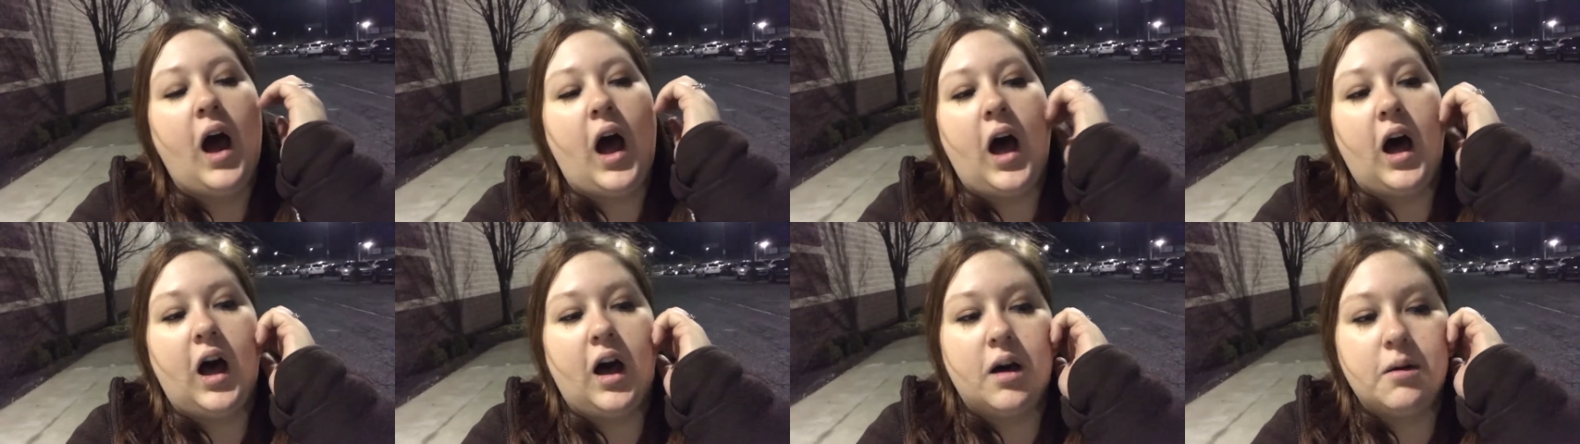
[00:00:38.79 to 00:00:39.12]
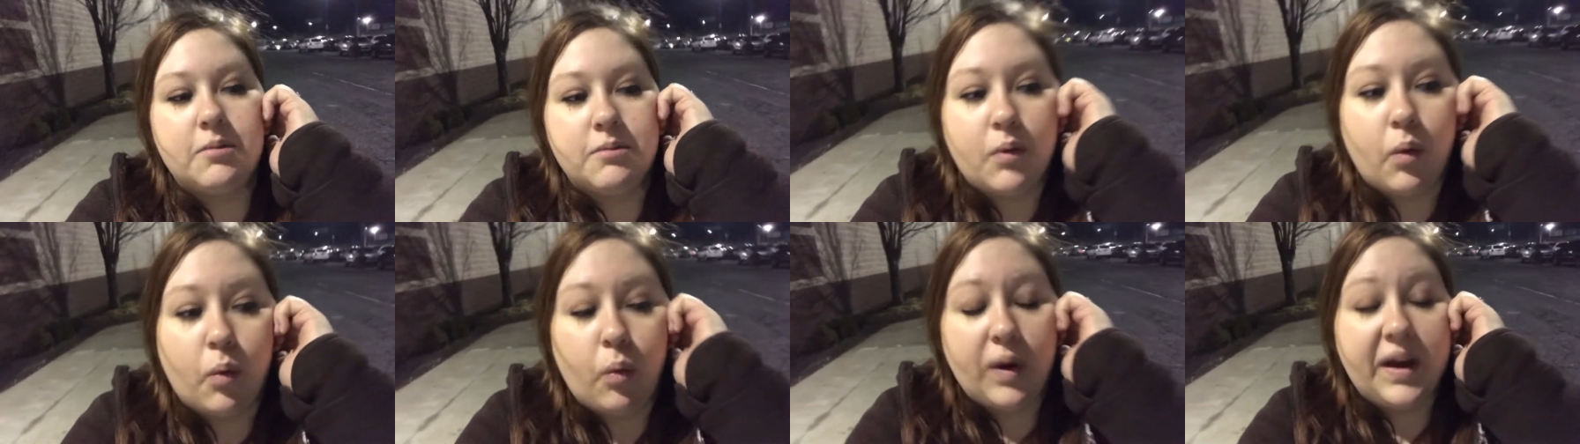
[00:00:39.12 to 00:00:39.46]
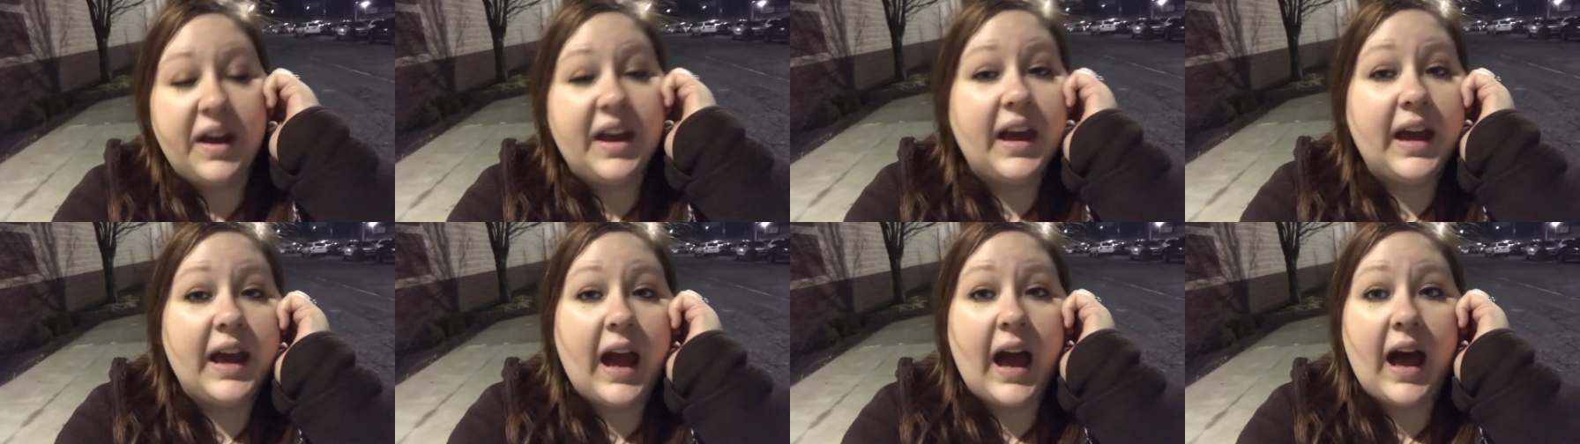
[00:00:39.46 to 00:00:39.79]
Um,
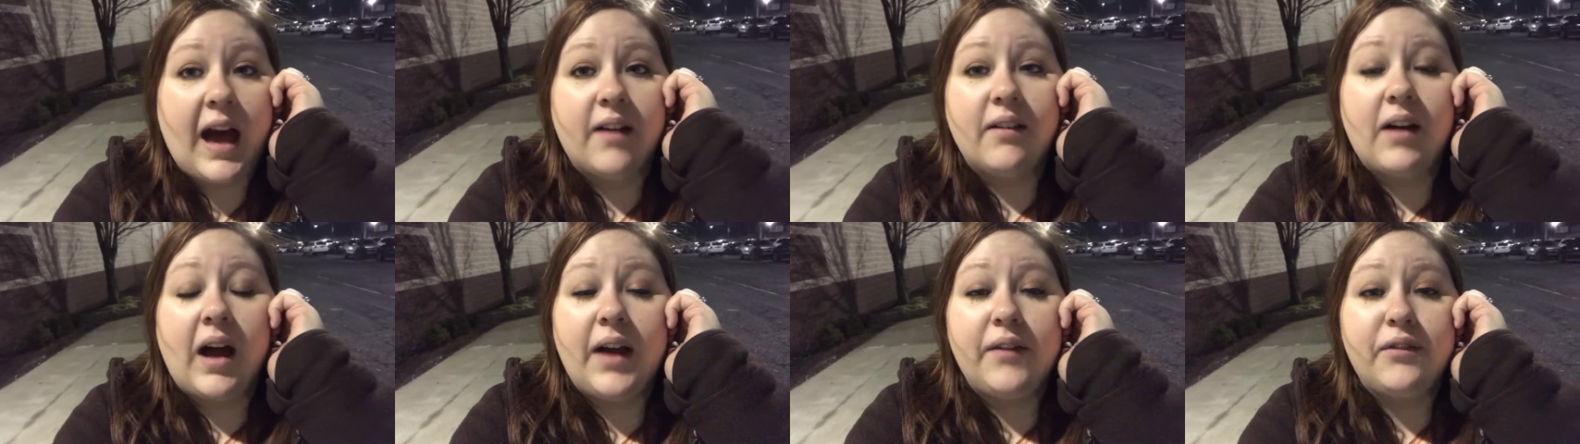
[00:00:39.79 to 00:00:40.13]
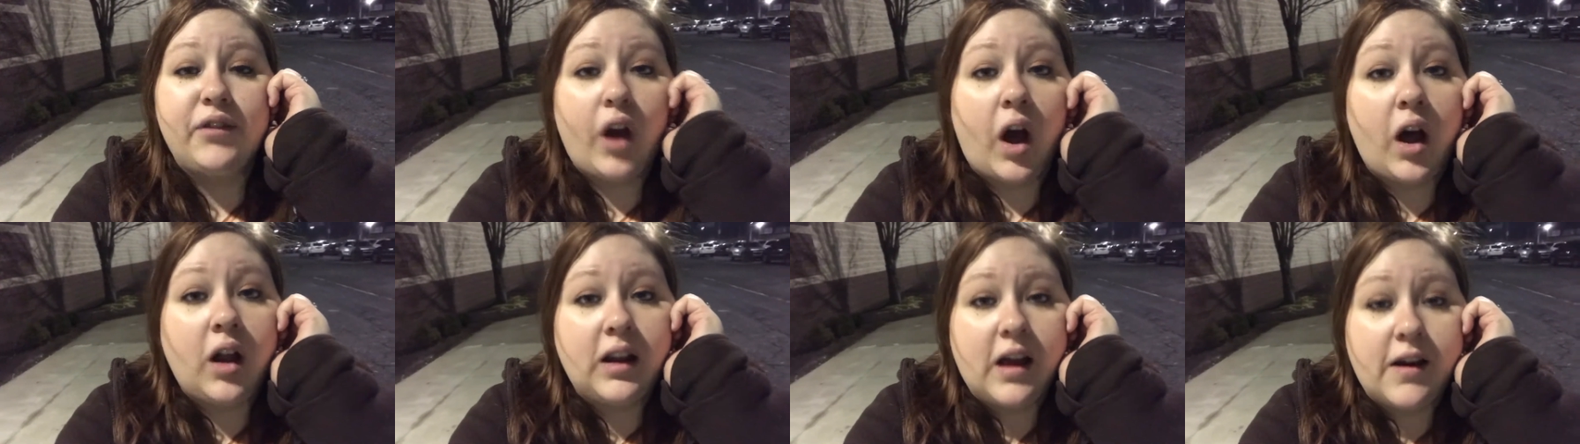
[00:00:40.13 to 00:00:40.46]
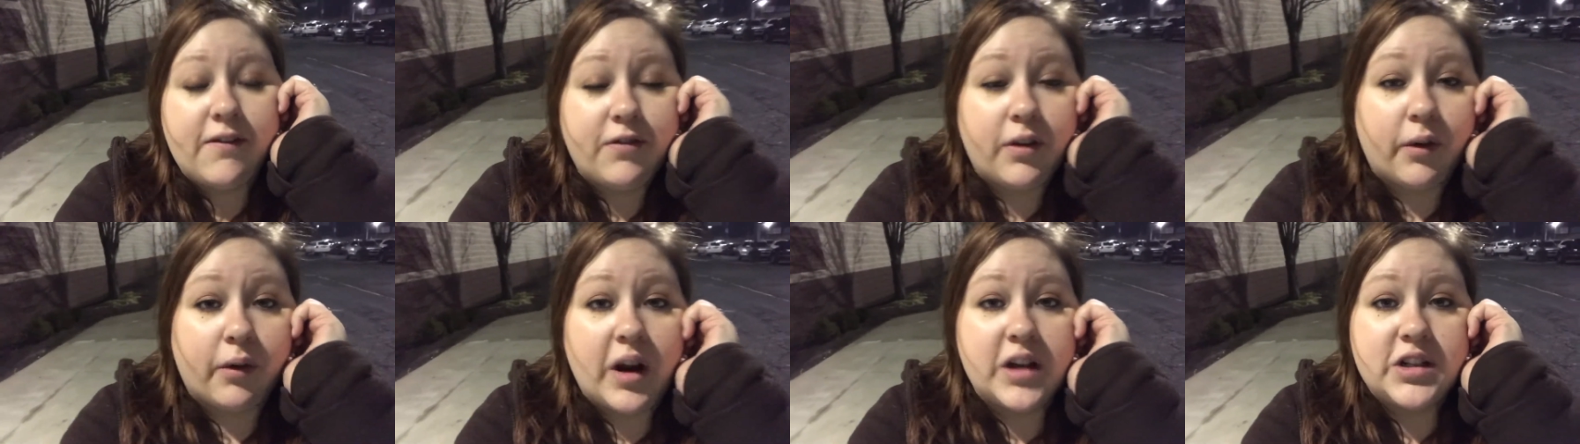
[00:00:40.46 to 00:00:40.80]
we have, I've not
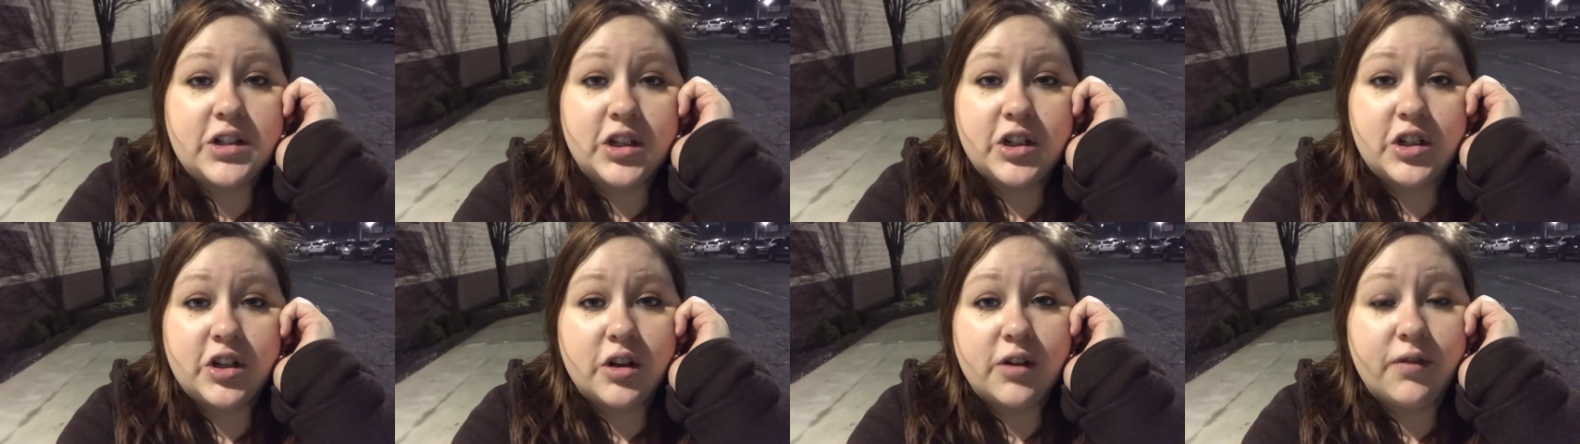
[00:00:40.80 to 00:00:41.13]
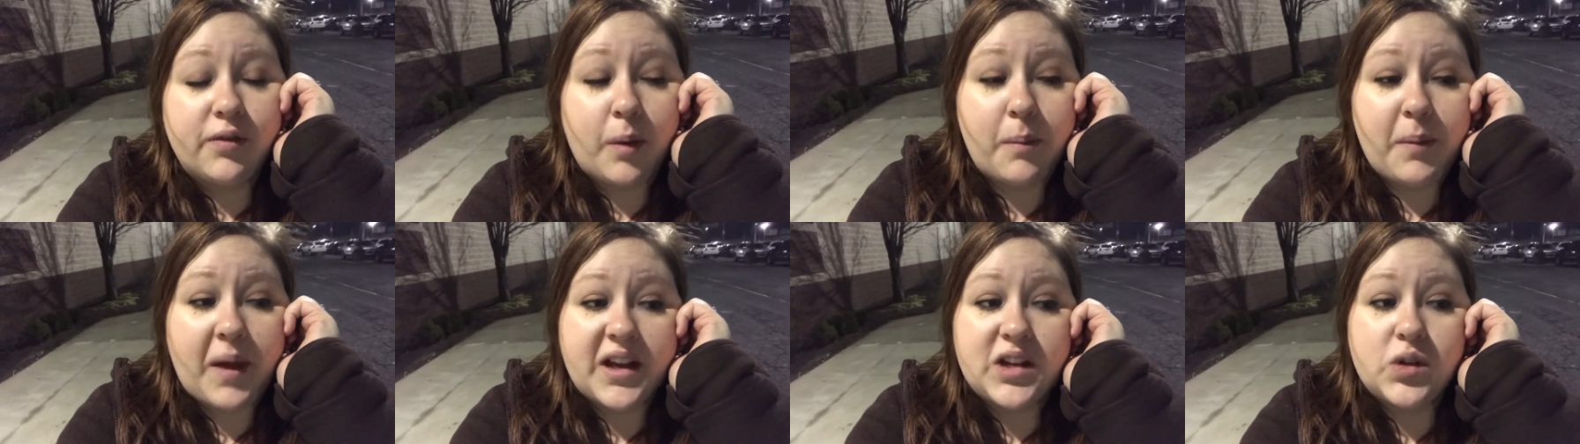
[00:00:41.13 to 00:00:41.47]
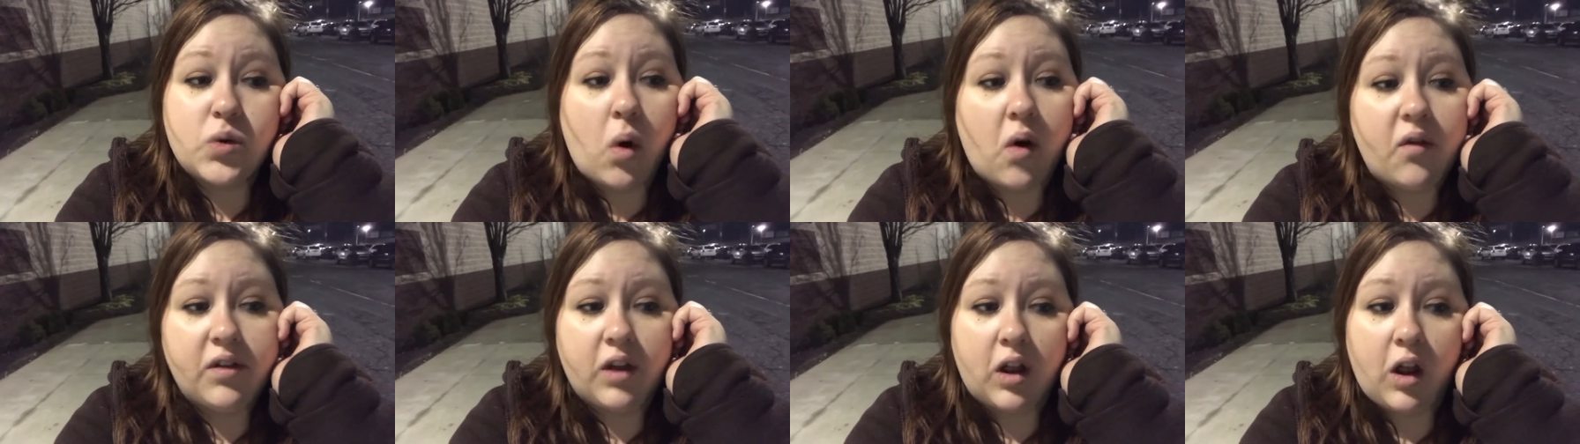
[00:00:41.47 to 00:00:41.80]
left the register from like
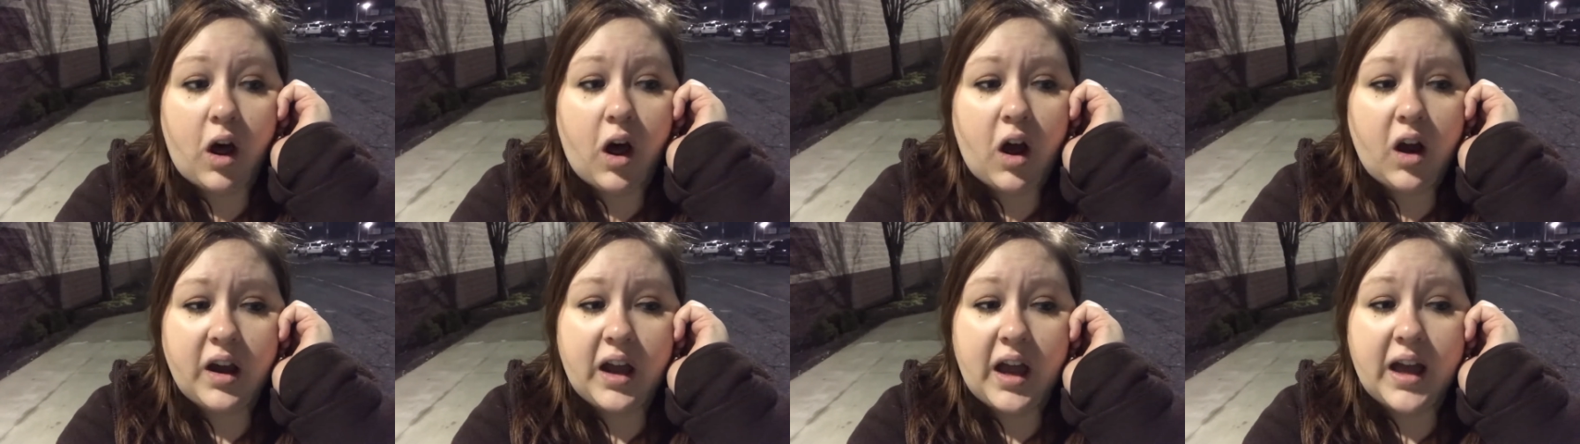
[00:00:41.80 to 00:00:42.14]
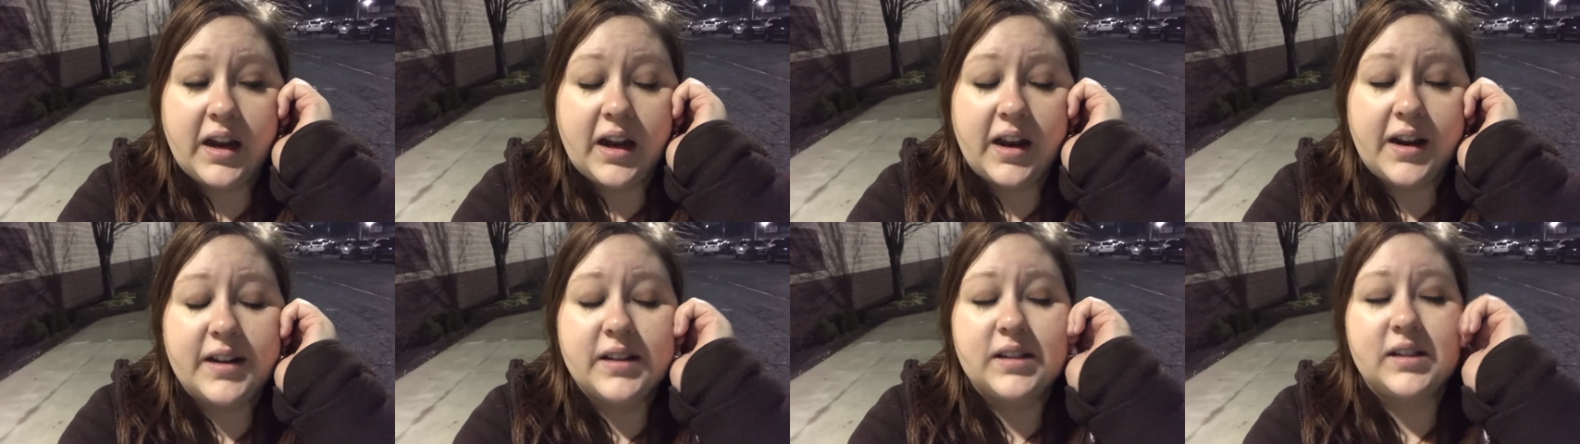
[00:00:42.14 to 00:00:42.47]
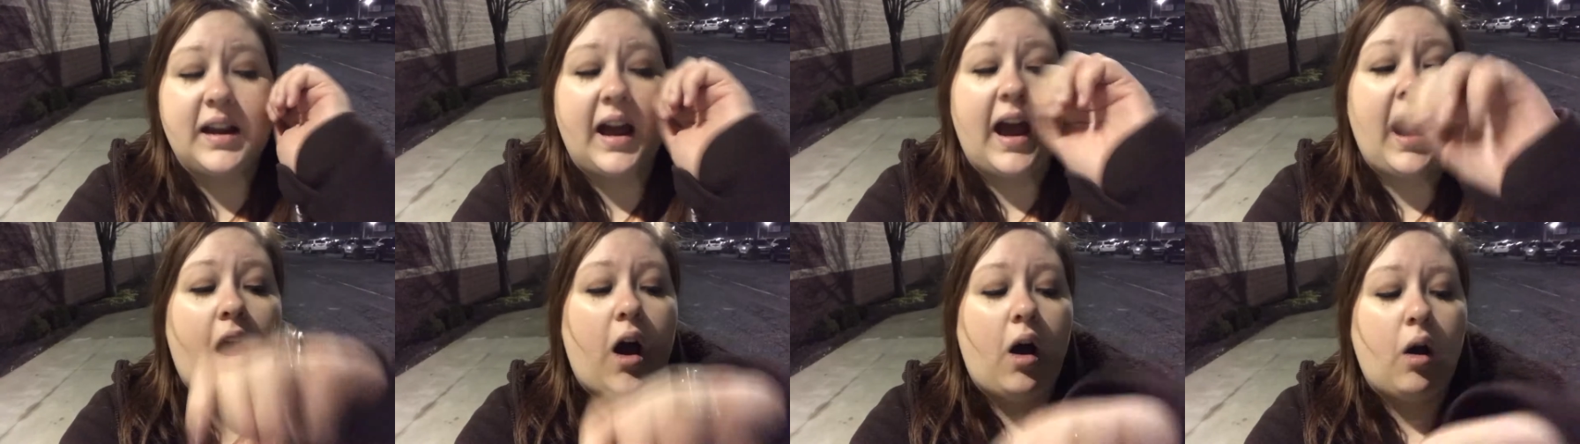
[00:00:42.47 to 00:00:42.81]
12 o'clock and it
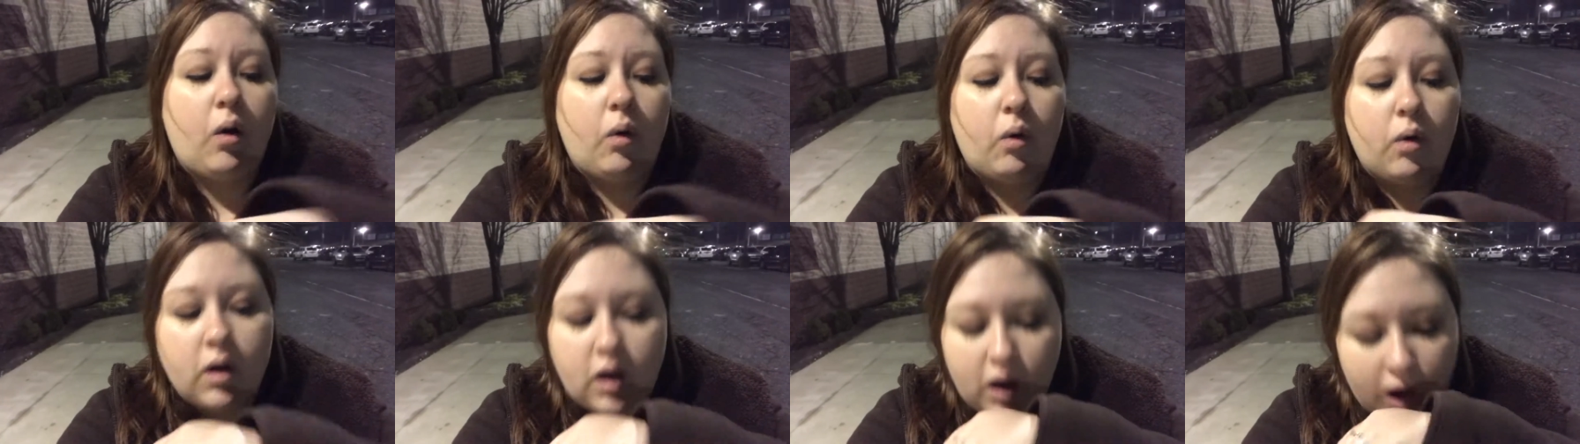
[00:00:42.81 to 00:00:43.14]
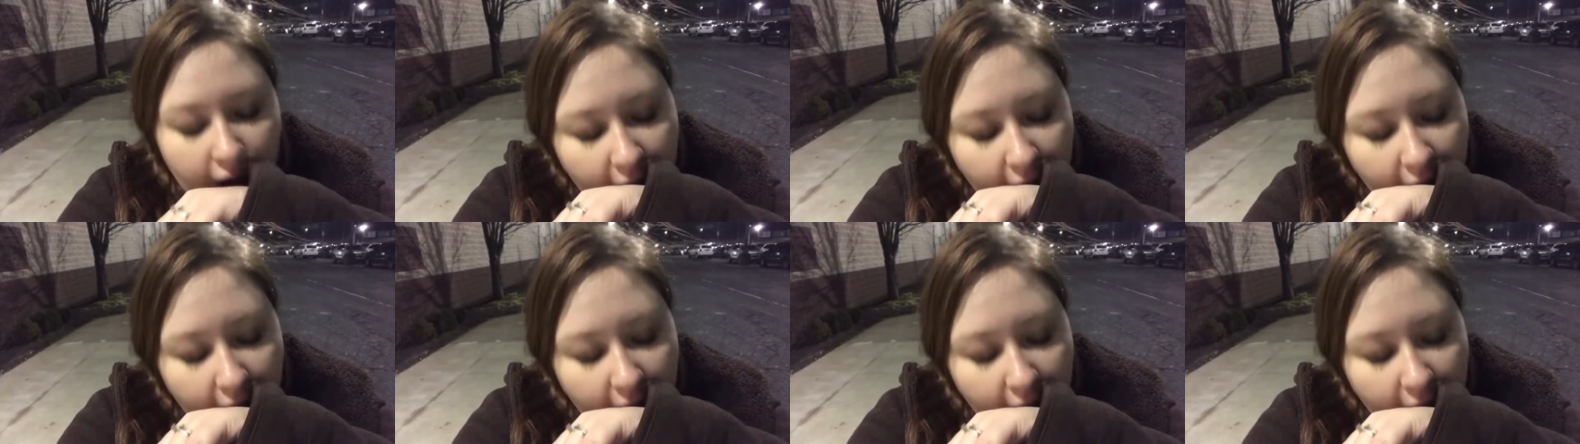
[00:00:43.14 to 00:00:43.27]
is now,